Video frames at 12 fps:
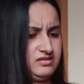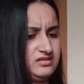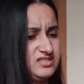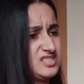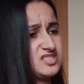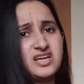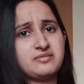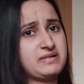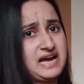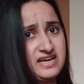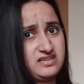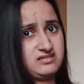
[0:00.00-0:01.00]
This is not
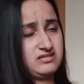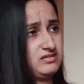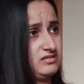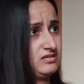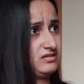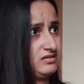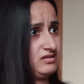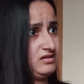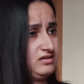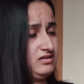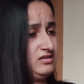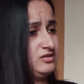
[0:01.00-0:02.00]
bad.
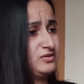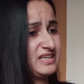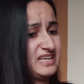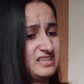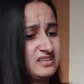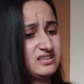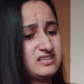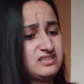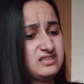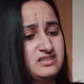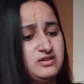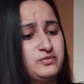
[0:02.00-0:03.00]
You're getting
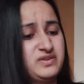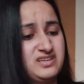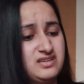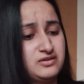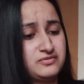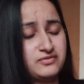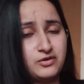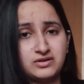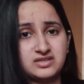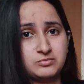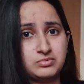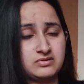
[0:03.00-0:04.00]
it in a very
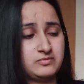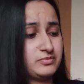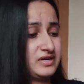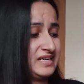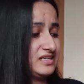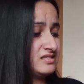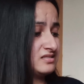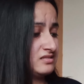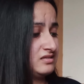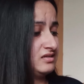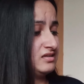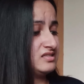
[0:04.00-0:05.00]
affordable price.
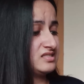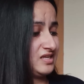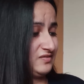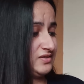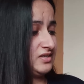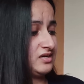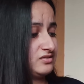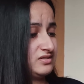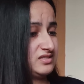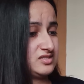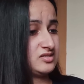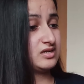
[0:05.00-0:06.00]
700
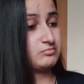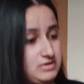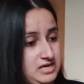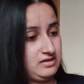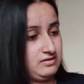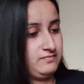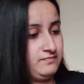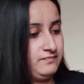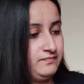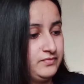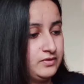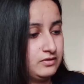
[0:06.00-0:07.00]
is not bad.
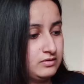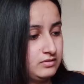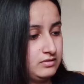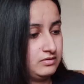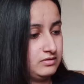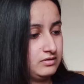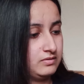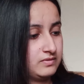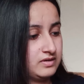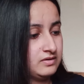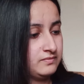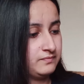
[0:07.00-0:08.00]
Okay.